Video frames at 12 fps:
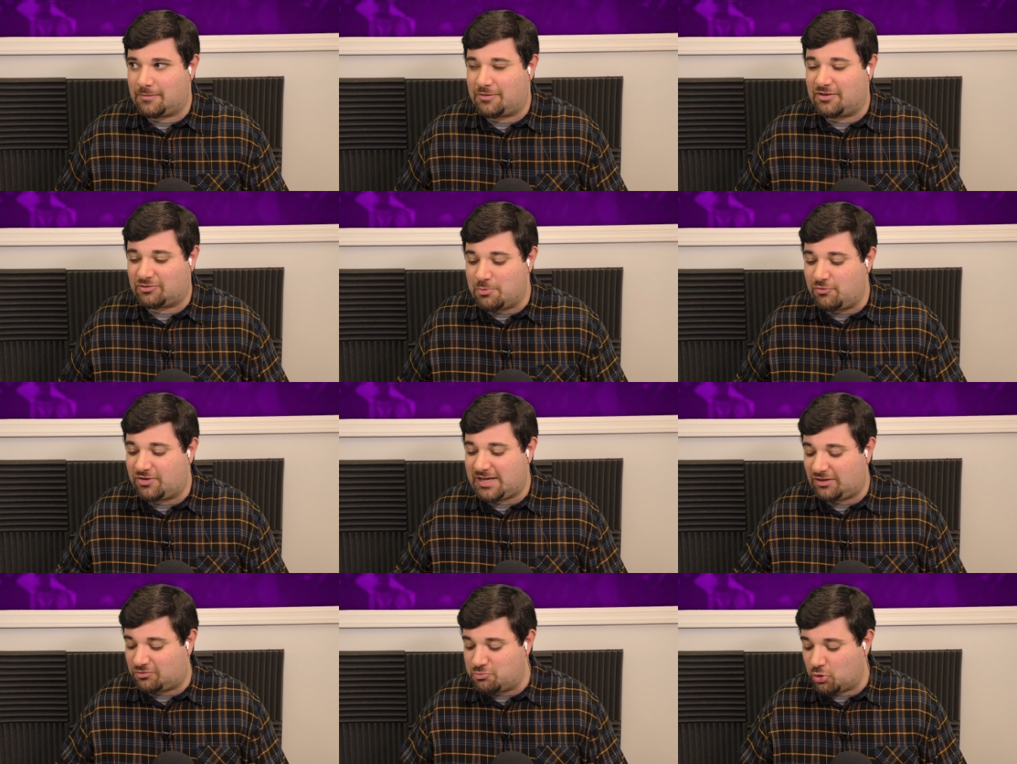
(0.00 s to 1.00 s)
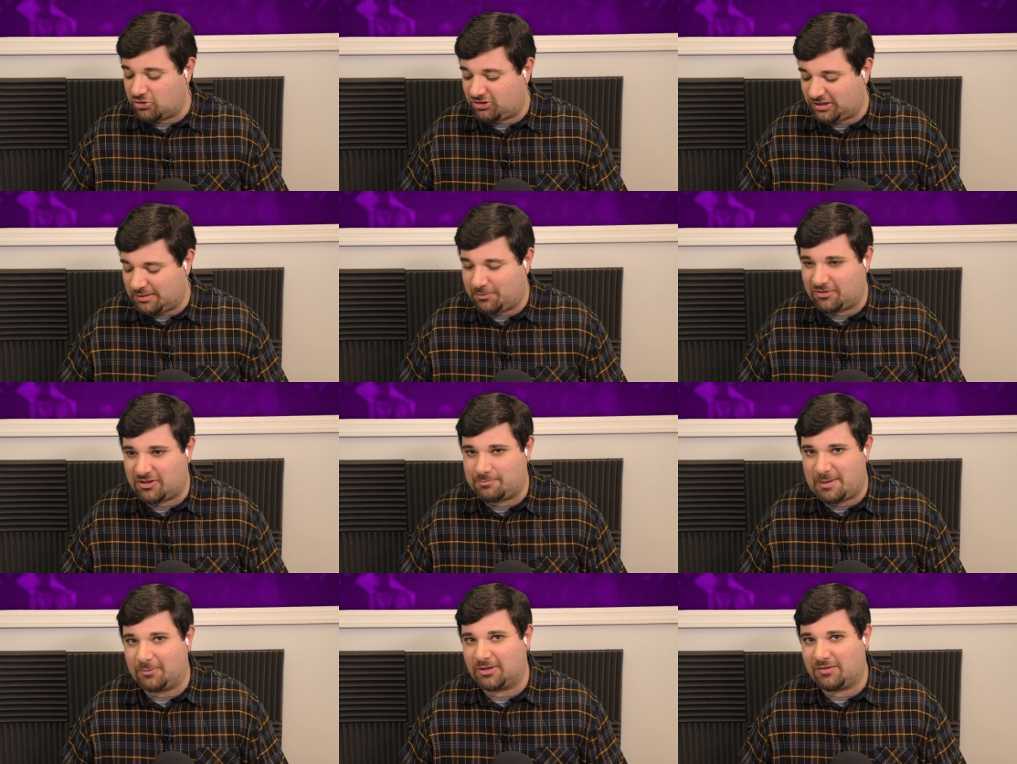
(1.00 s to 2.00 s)
this movie is more deliberate than
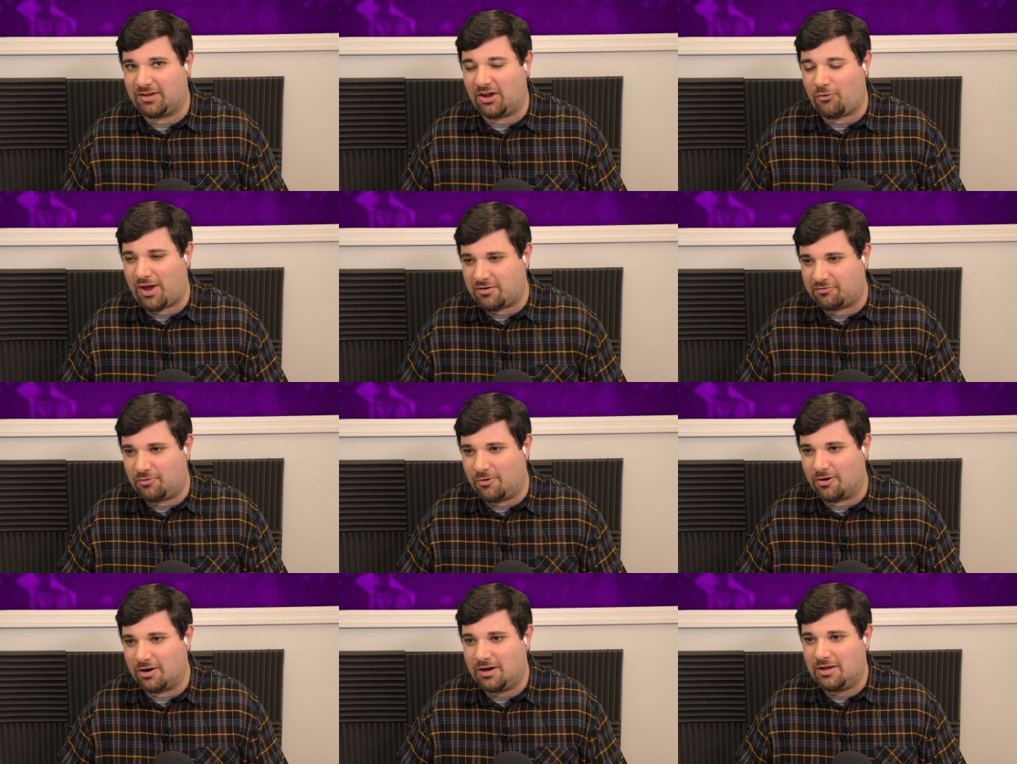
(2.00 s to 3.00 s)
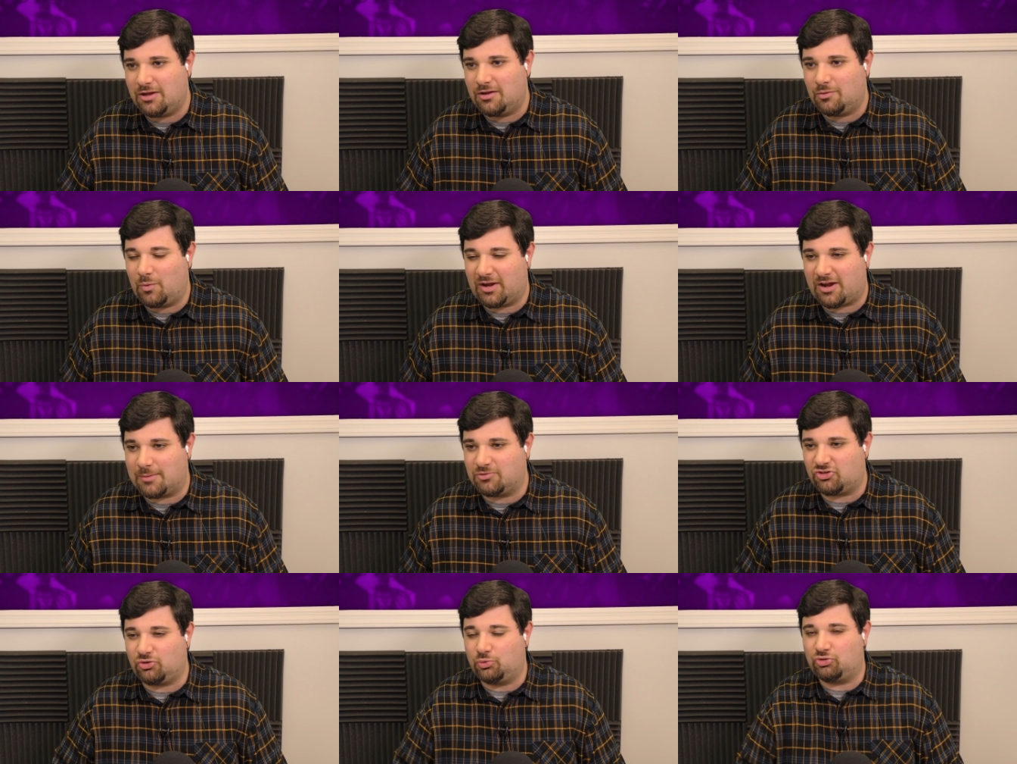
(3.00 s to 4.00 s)
people are giving it credit for when it
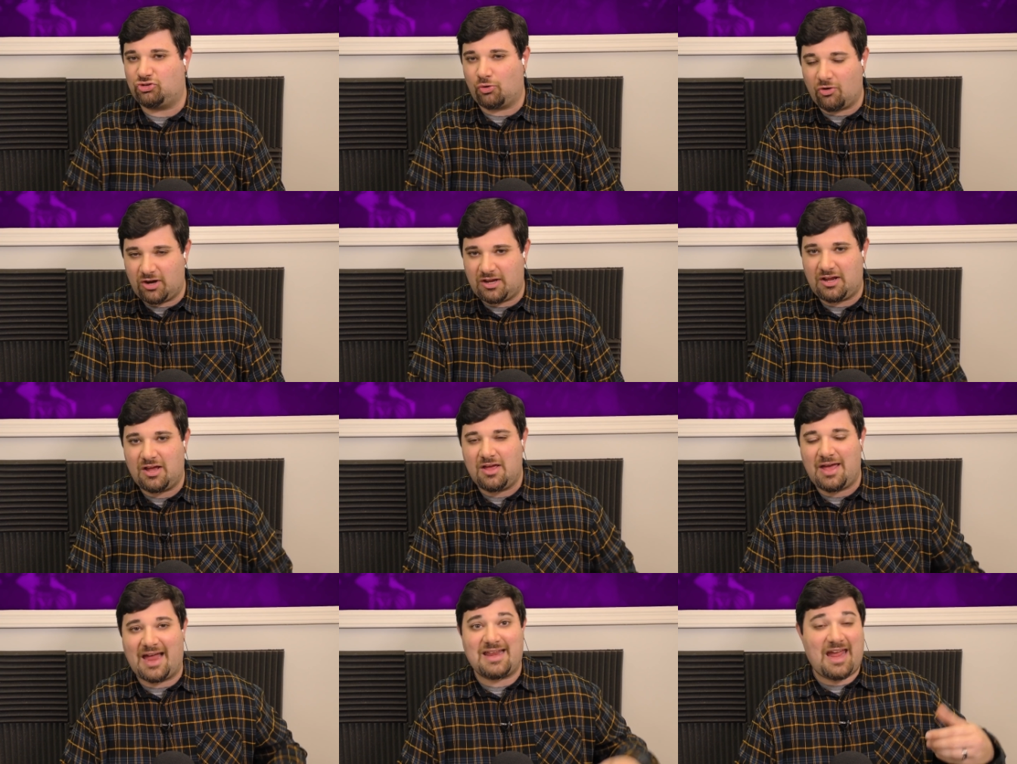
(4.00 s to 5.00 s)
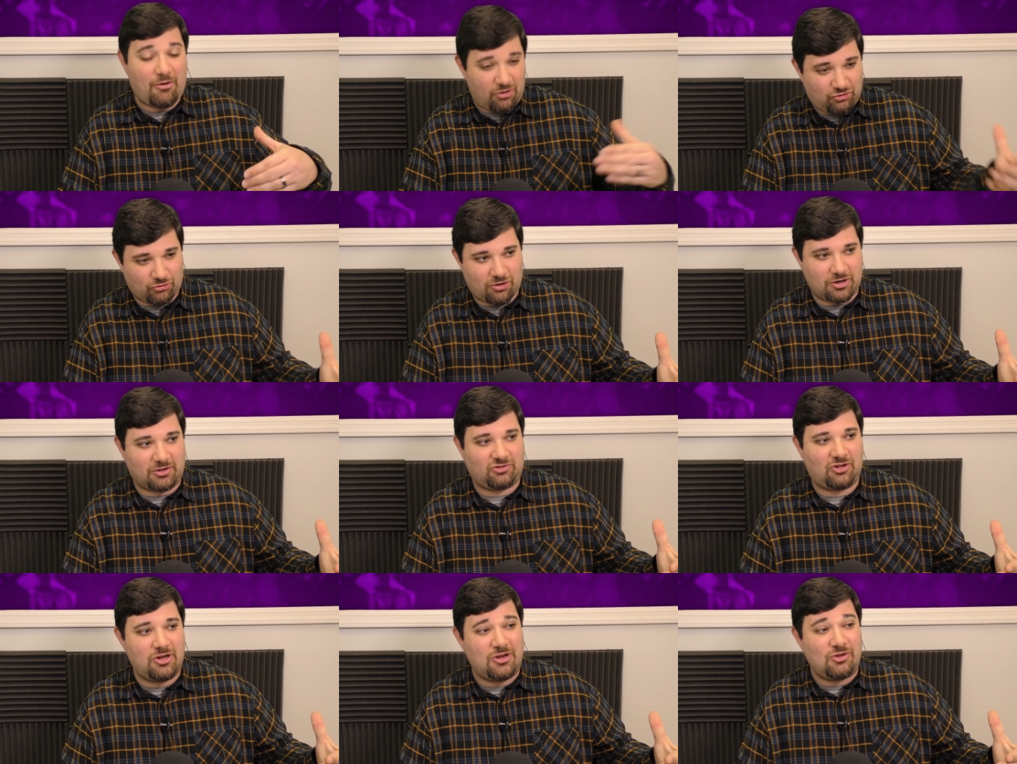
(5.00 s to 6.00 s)
comes to story and character
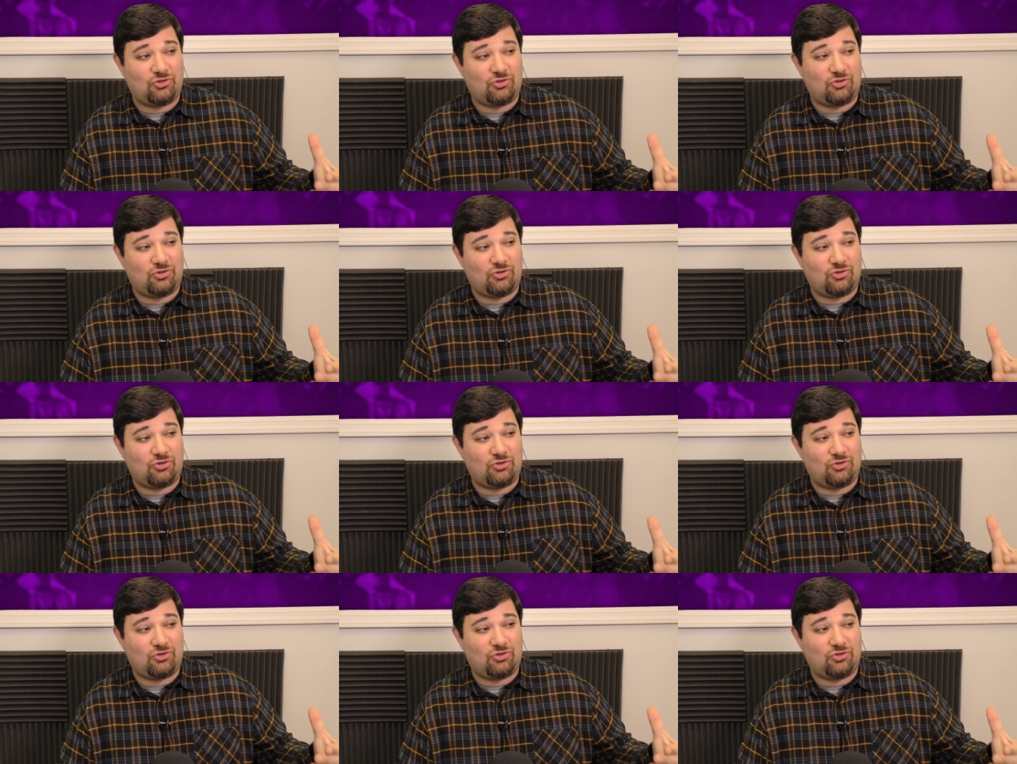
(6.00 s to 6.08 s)
arcs.